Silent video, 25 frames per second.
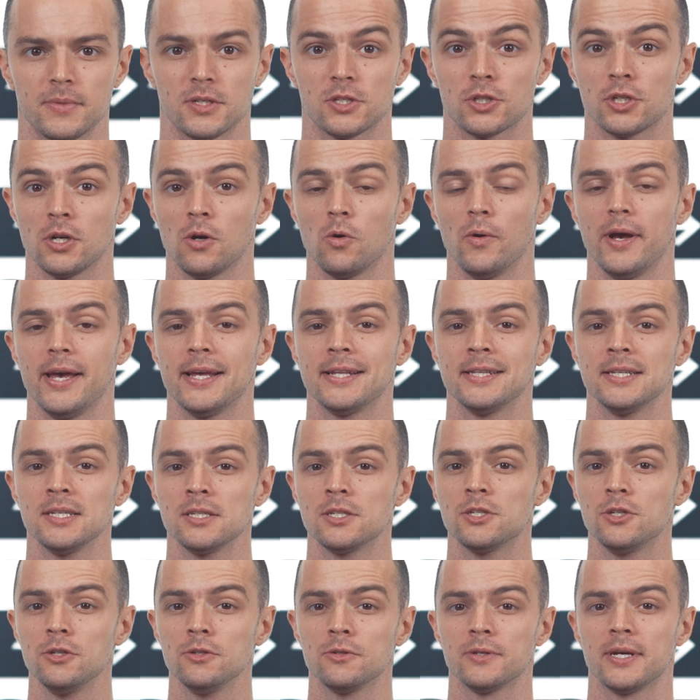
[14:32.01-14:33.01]
So in
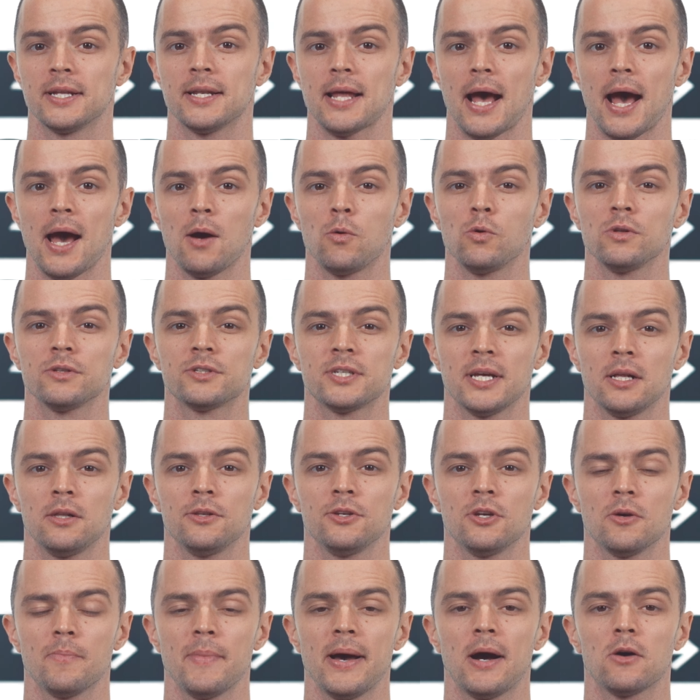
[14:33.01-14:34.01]
this unit, I will tell
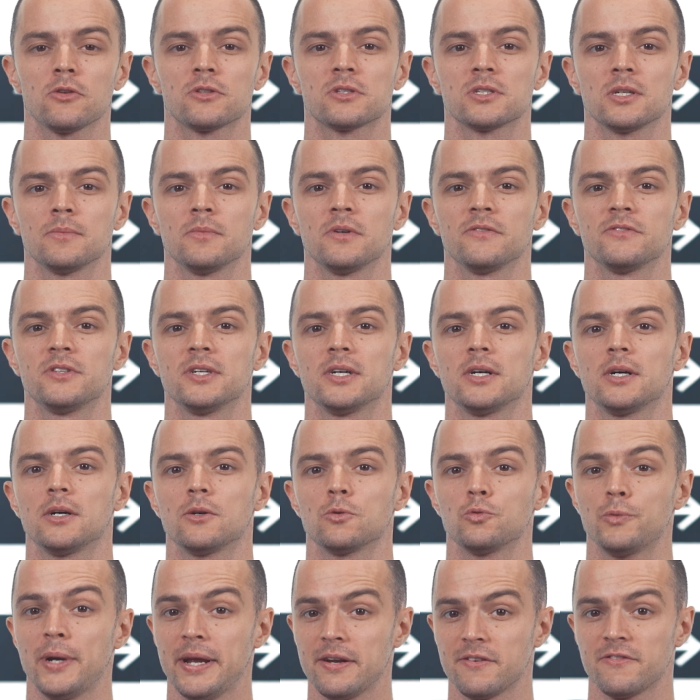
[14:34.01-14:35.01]
you about some of the
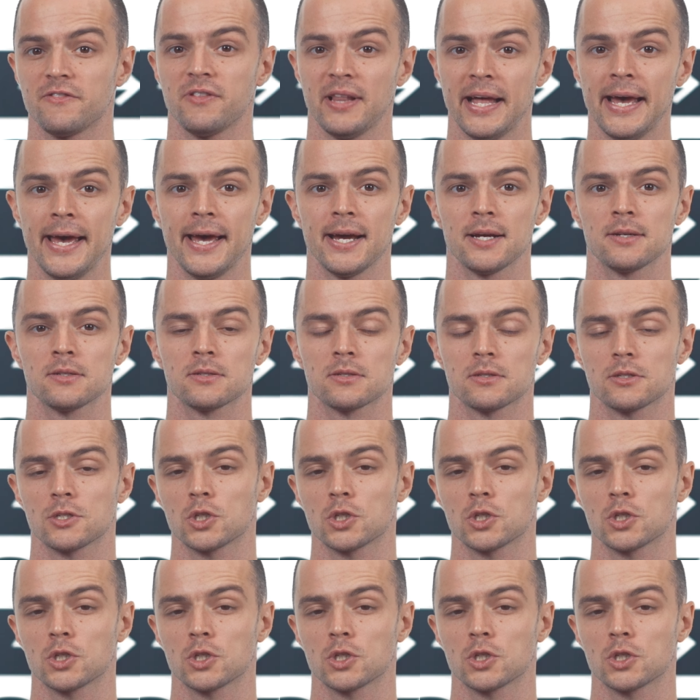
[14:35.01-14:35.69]
red flags